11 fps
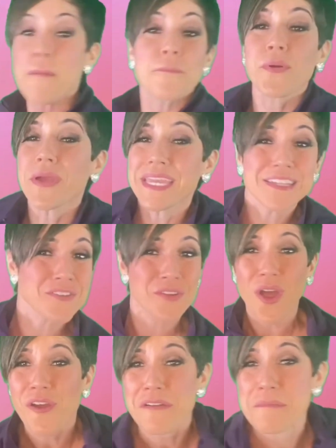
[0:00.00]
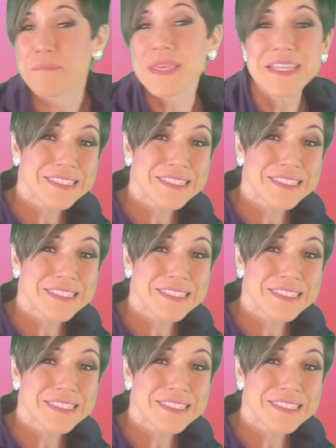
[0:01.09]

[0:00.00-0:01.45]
Bring in your R&B